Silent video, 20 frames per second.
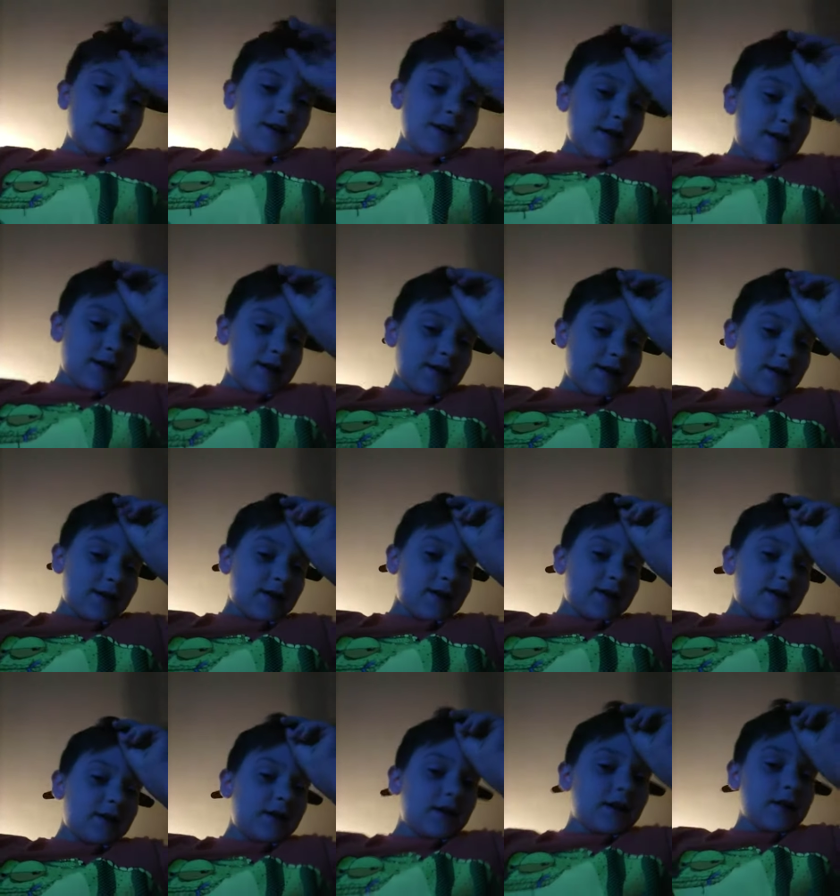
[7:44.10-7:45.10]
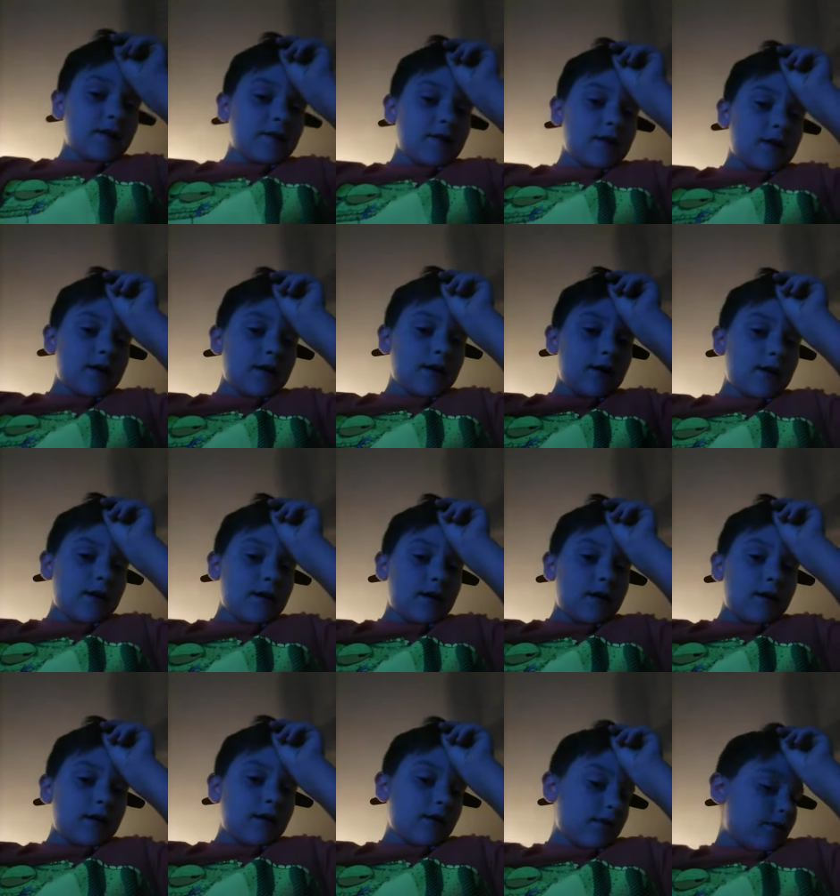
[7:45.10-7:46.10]
And I said,
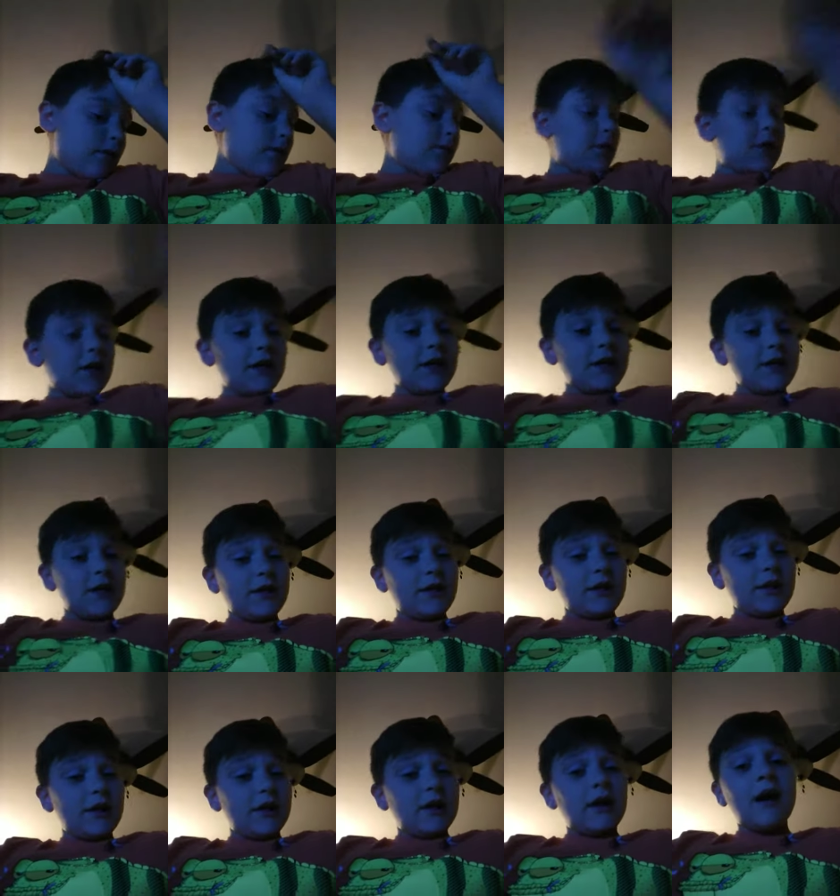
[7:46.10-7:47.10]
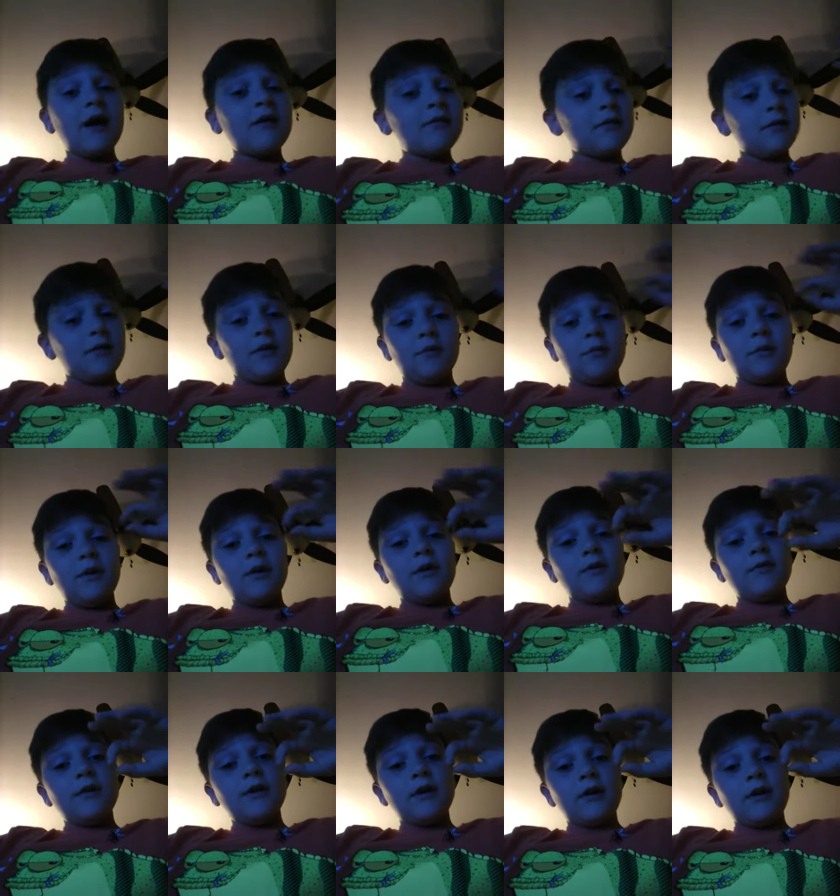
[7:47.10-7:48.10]
you know why I did that? I have a little bit
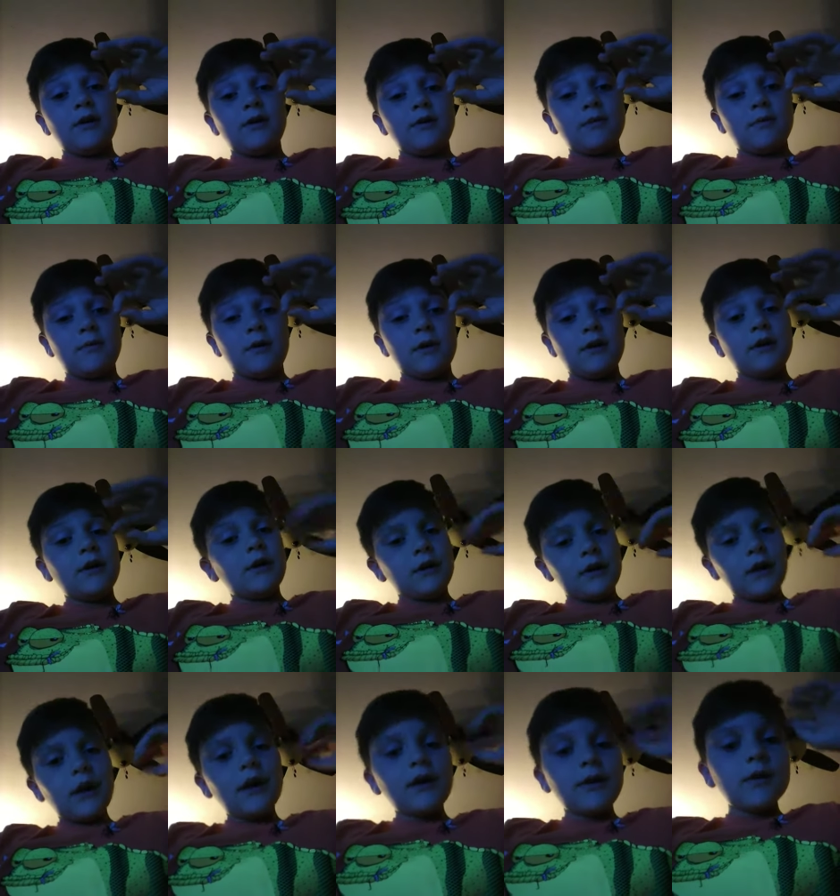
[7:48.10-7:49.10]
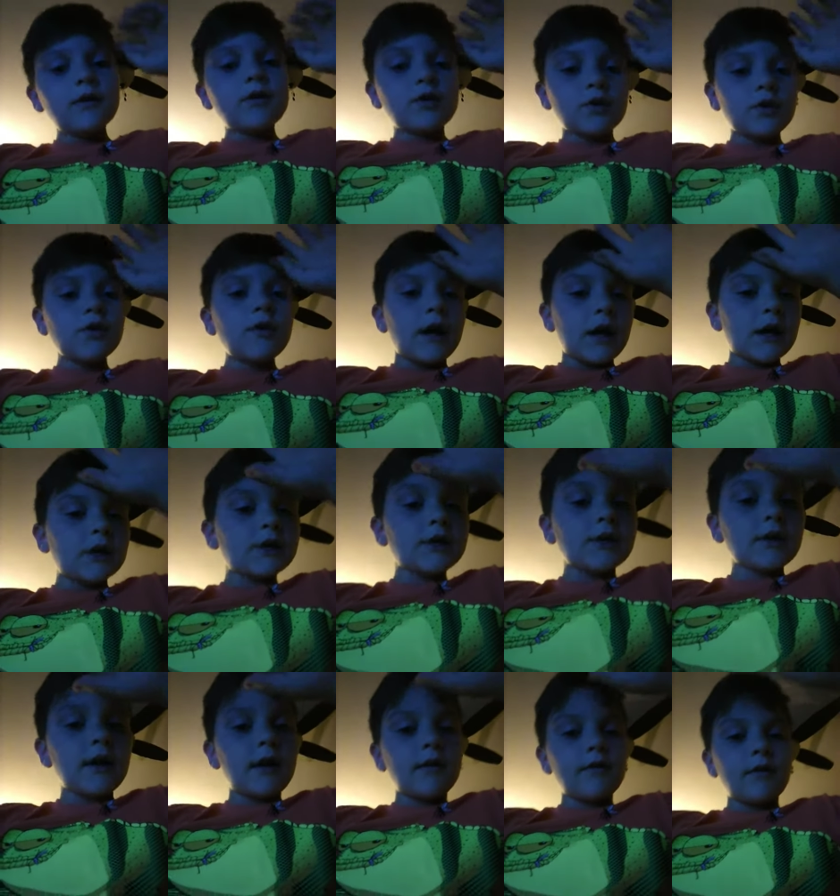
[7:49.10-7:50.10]
of Indian in me. And that's true,
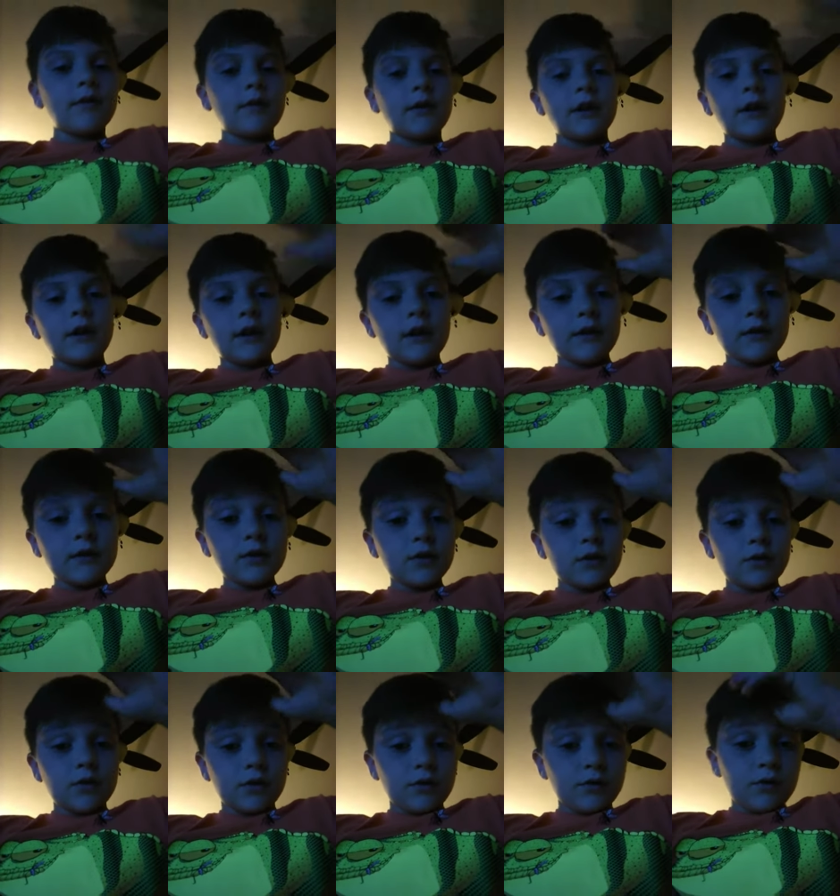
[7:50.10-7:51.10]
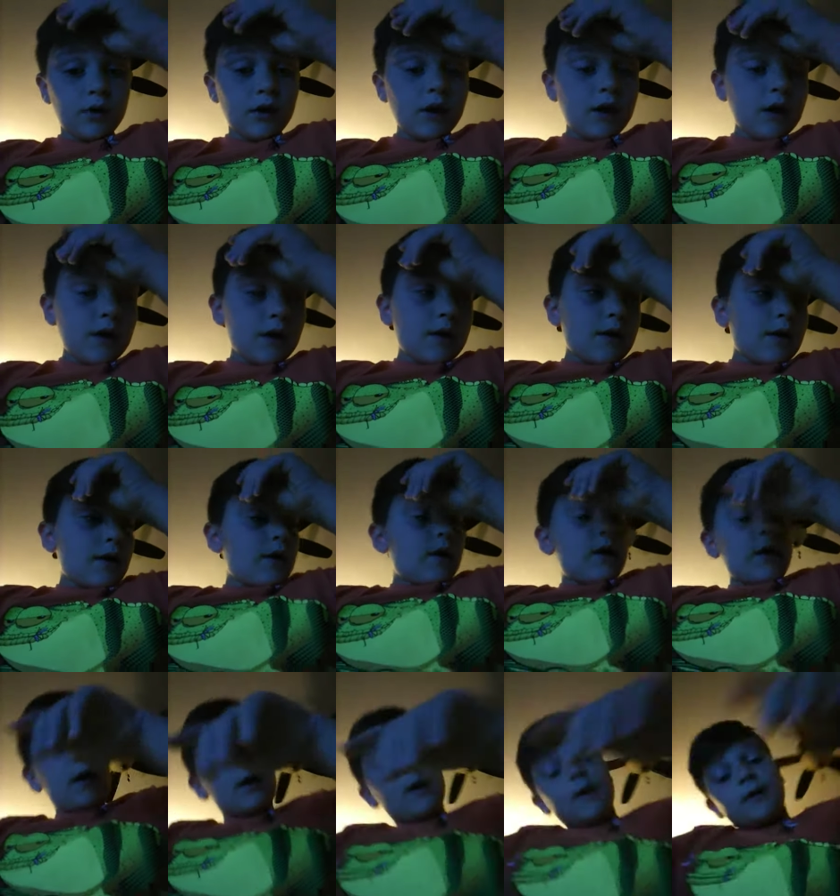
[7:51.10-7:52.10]
actually, everyone. That is true.
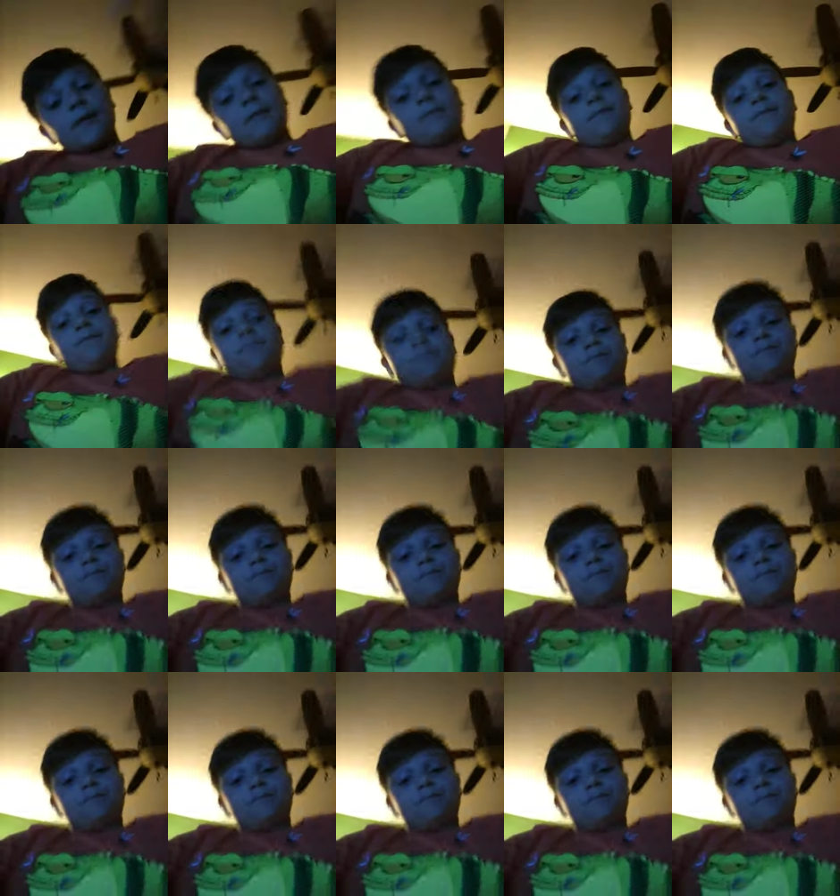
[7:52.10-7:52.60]
Um.